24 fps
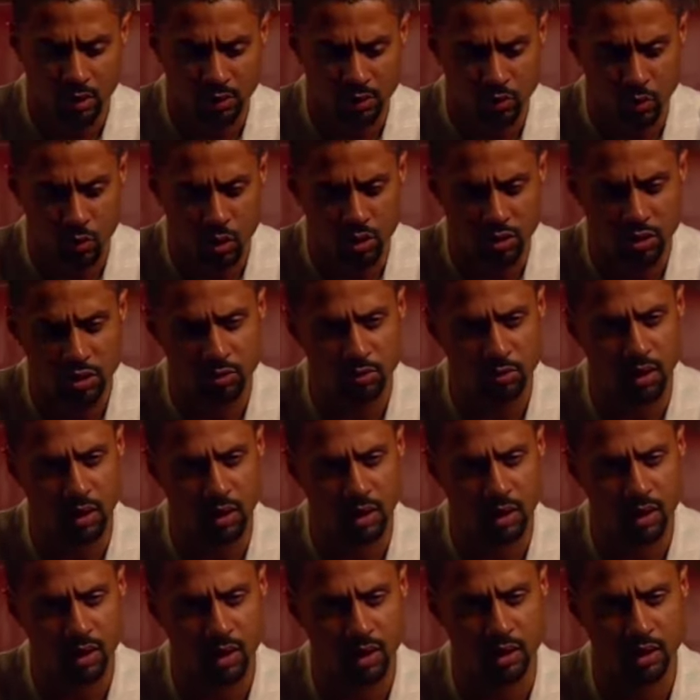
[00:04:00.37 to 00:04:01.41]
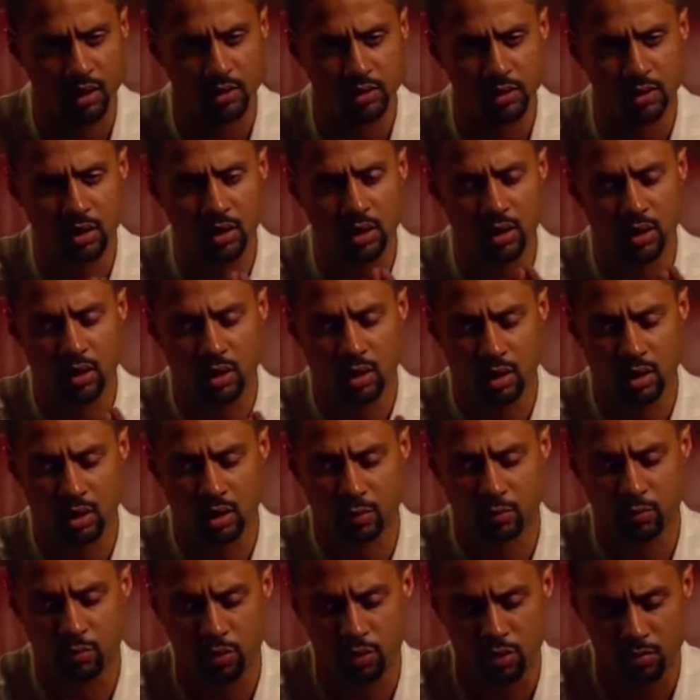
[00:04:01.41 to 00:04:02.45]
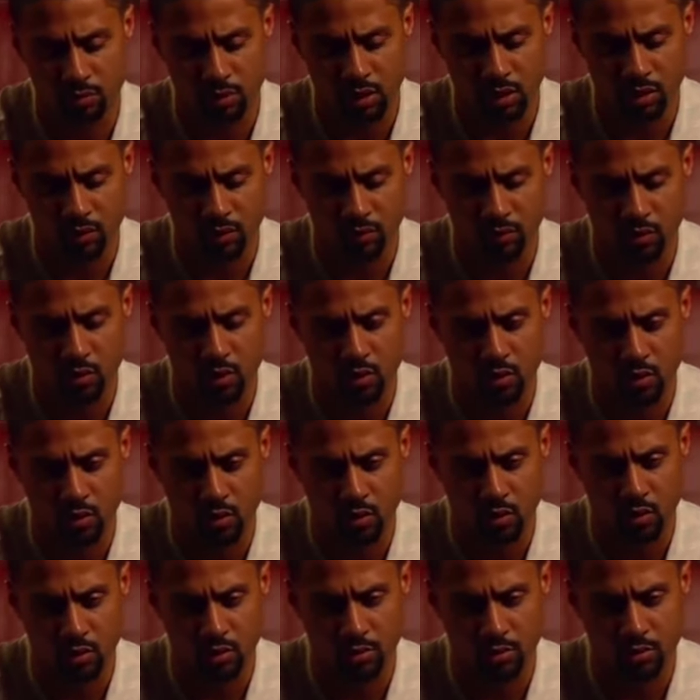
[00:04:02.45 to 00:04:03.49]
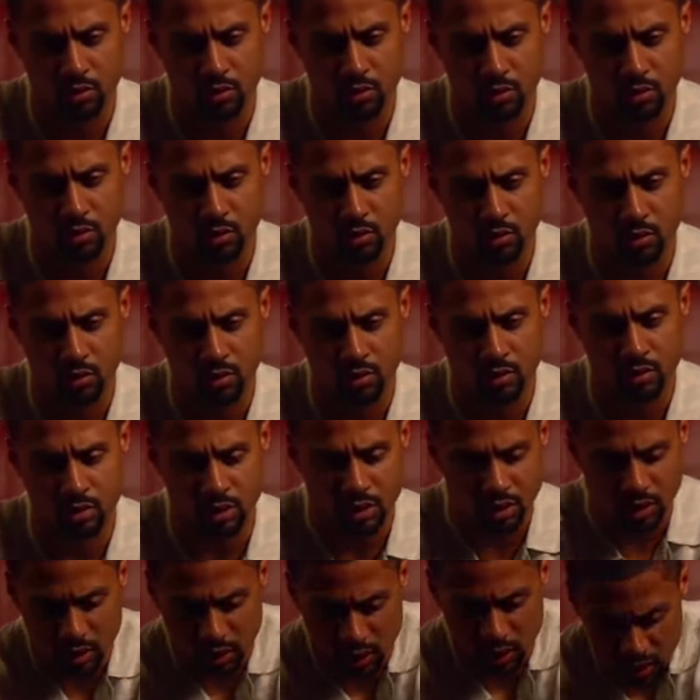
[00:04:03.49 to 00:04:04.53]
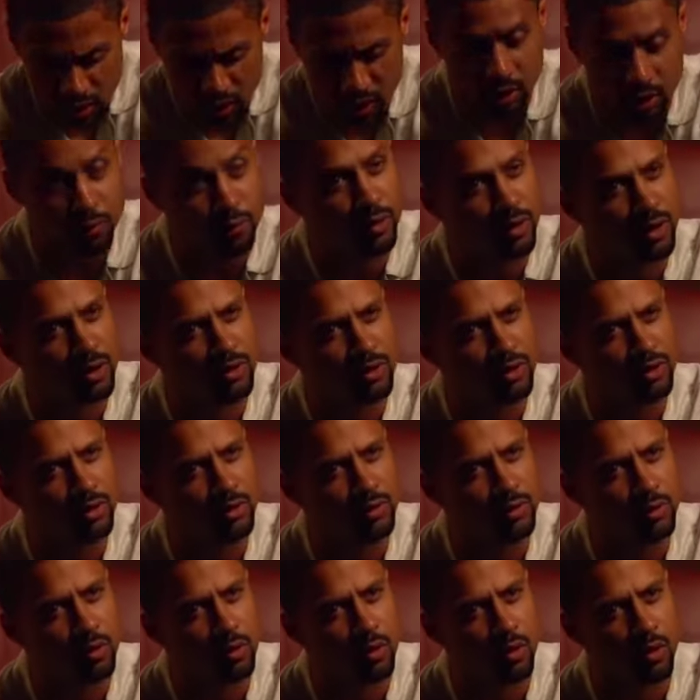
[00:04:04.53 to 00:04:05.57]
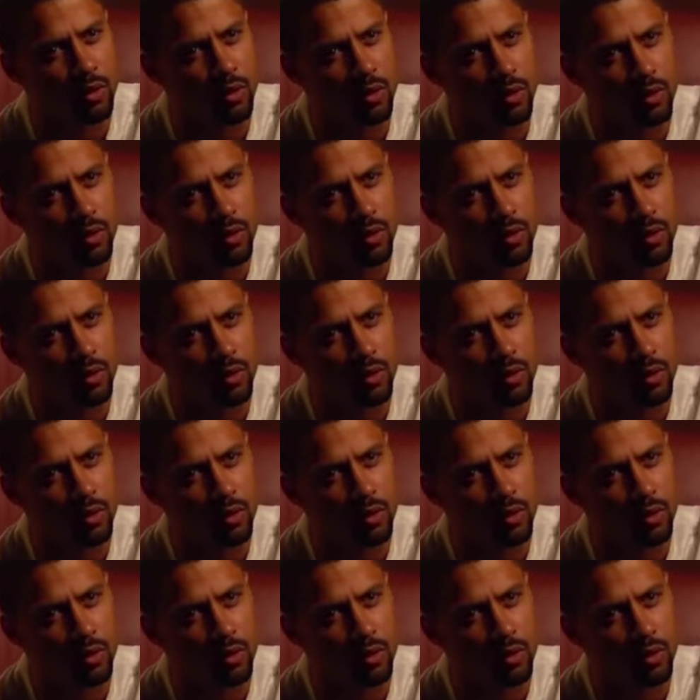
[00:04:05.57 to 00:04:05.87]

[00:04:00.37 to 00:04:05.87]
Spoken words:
I was washing my hands and I put my forearms on the sink and it fell to the floor.